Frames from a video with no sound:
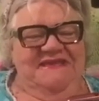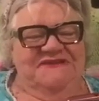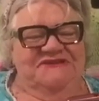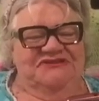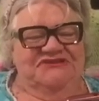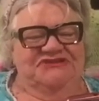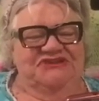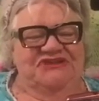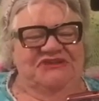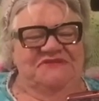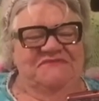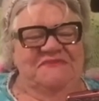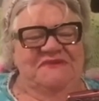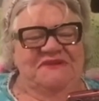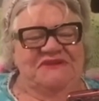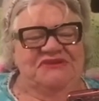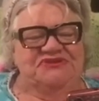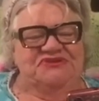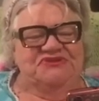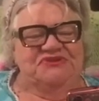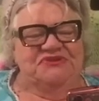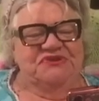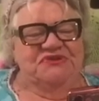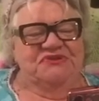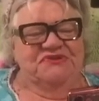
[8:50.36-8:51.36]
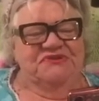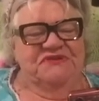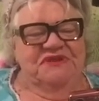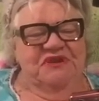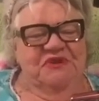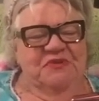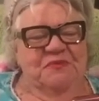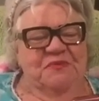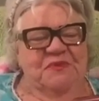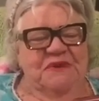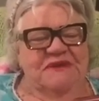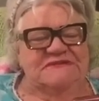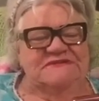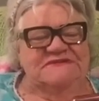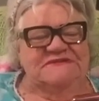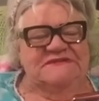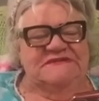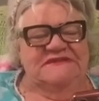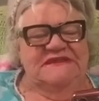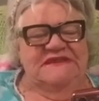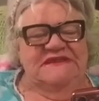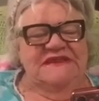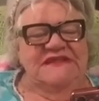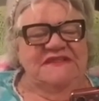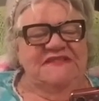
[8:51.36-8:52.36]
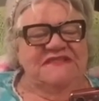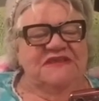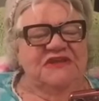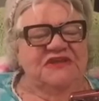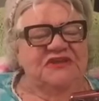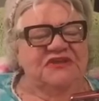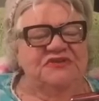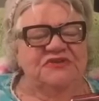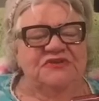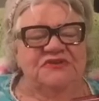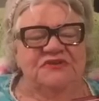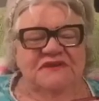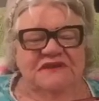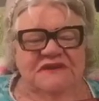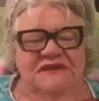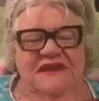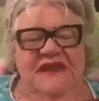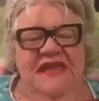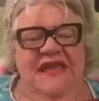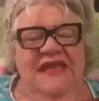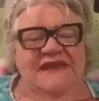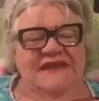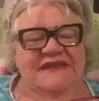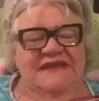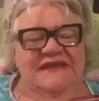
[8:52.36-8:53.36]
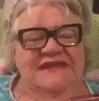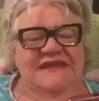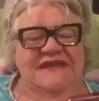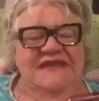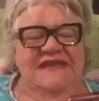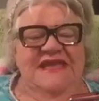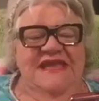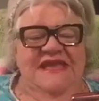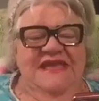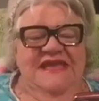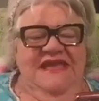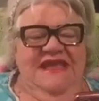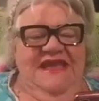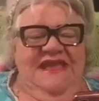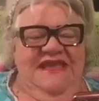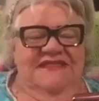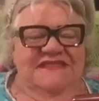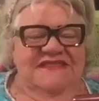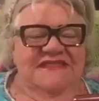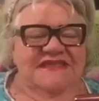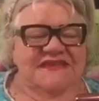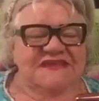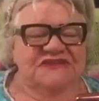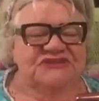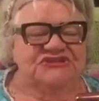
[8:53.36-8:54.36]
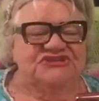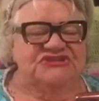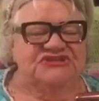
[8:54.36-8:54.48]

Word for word: She'd be sure there wasn't any thunder or lightning and then